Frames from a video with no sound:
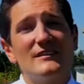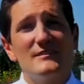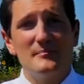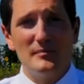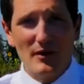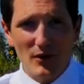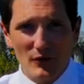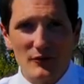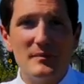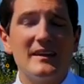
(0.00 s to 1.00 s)
is
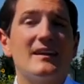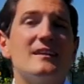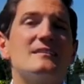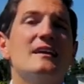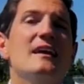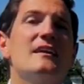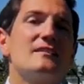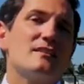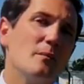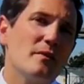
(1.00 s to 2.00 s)
both, because
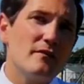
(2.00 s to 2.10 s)
some of